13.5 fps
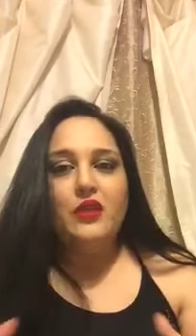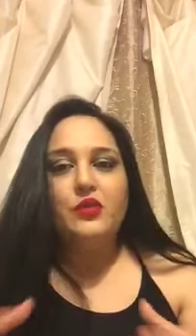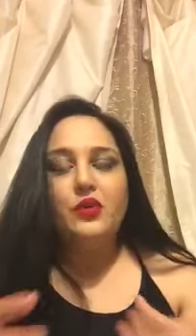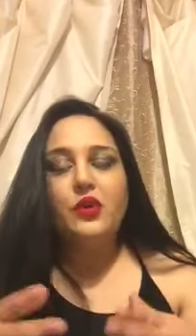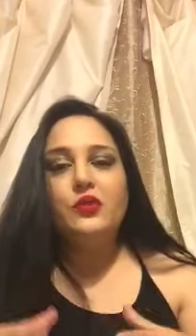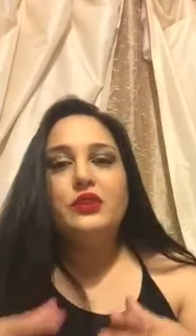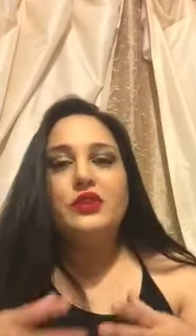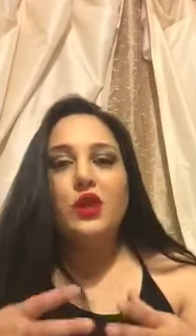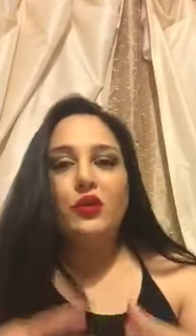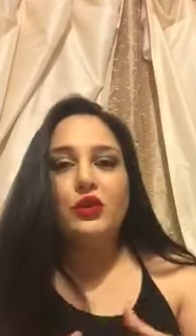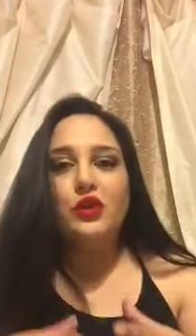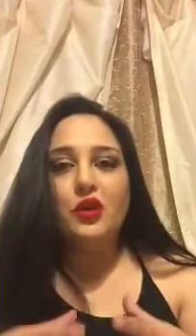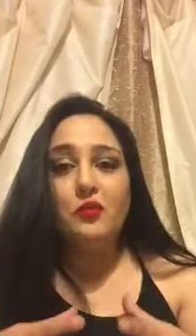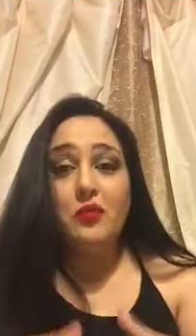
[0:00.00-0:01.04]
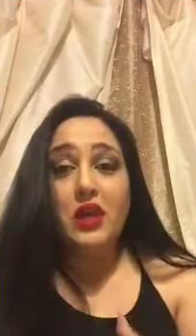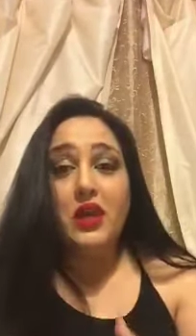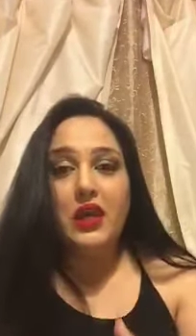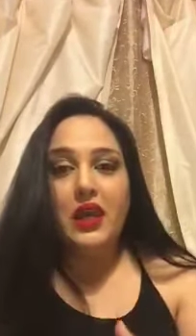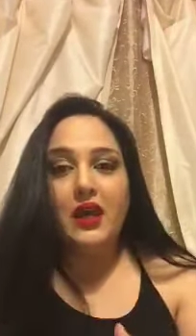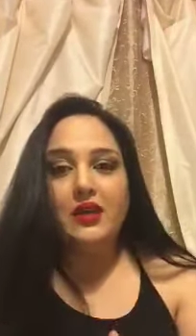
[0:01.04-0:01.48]
through social
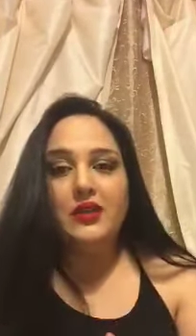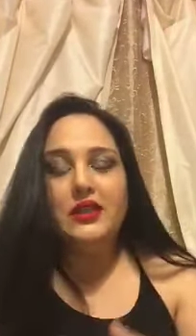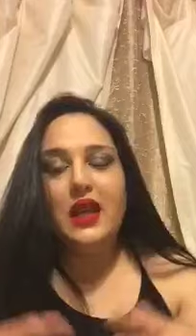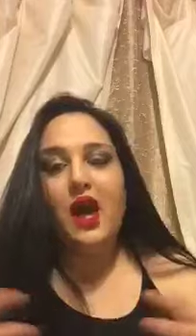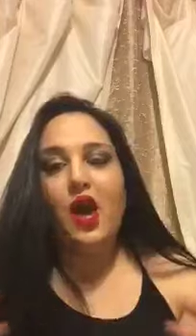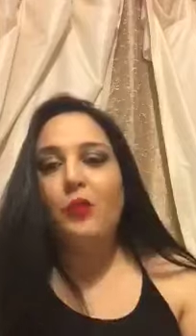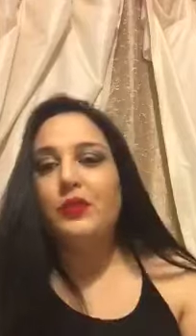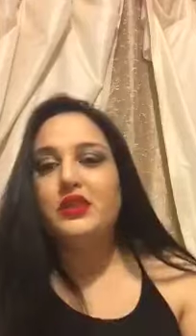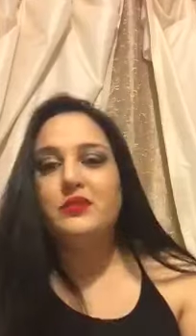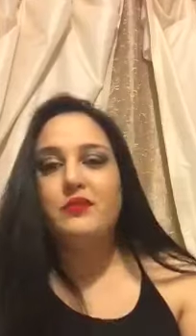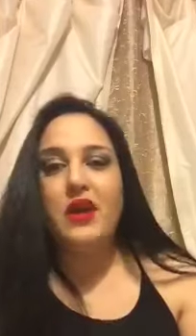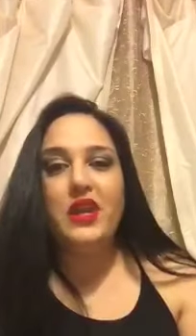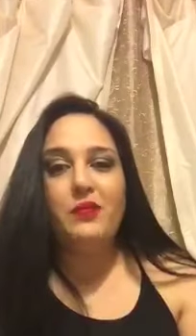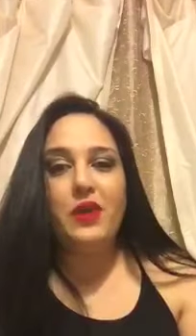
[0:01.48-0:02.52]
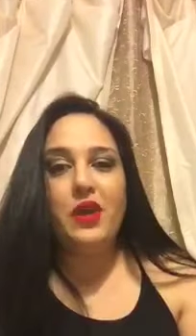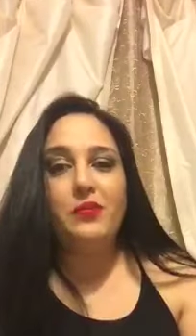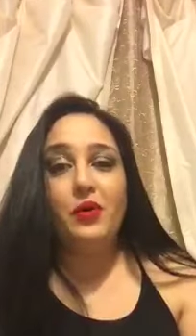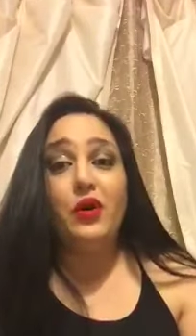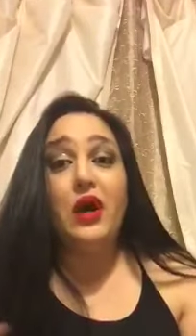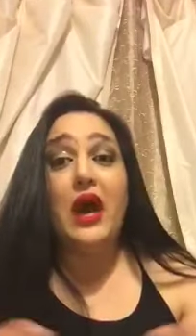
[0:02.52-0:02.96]
media to help as many
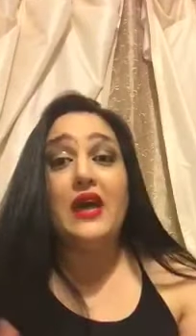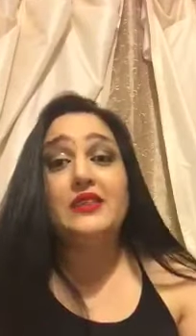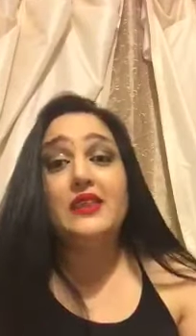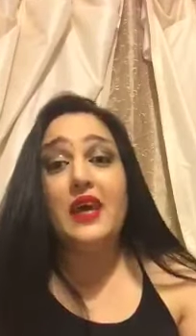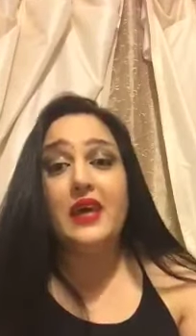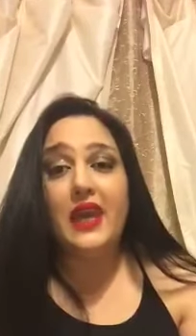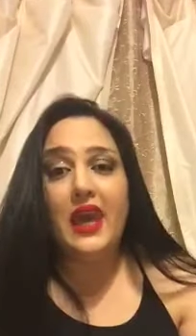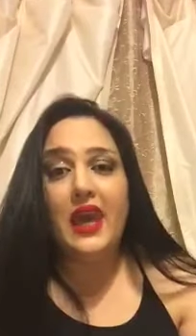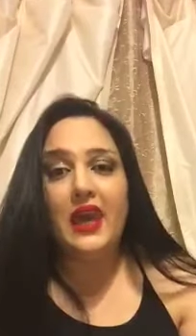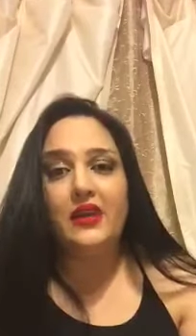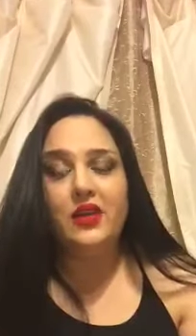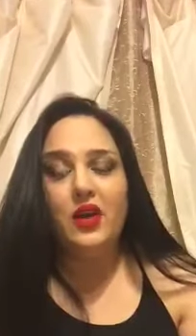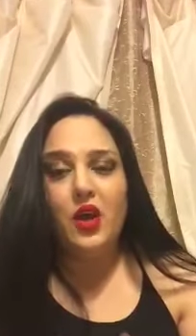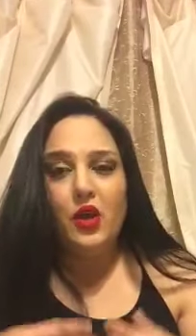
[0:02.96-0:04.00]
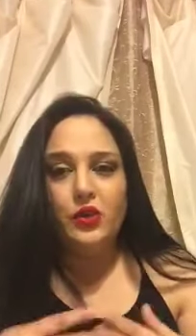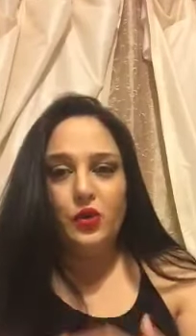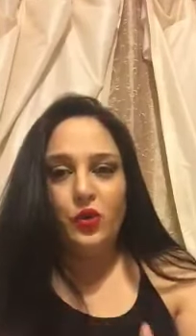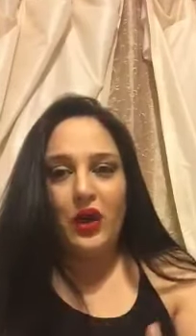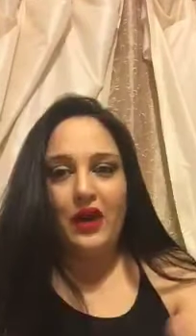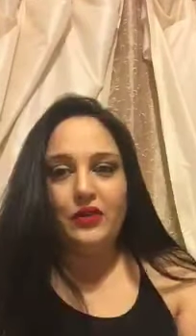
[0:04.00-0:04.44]
people as I can
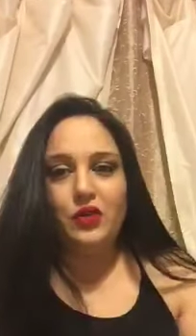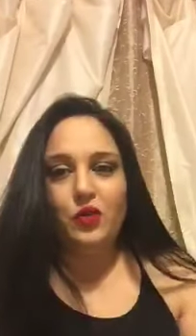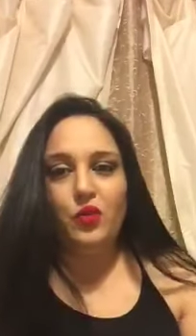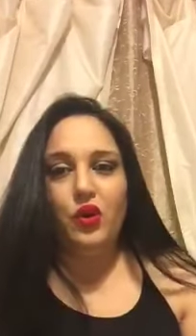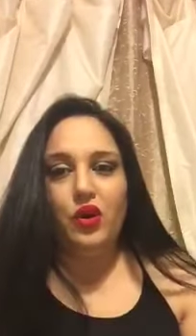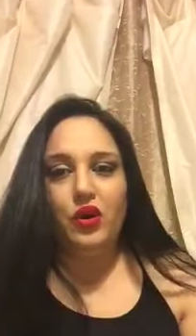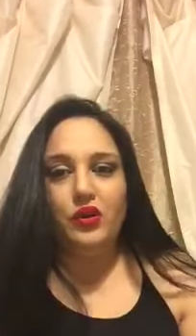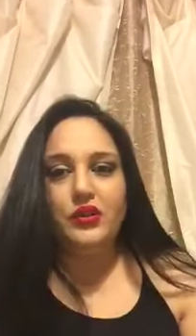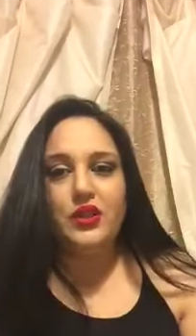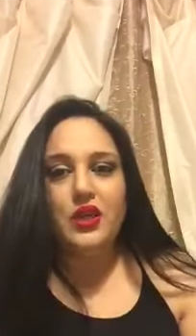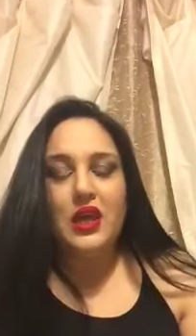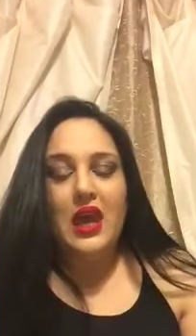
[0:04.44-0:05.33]
throughout the world.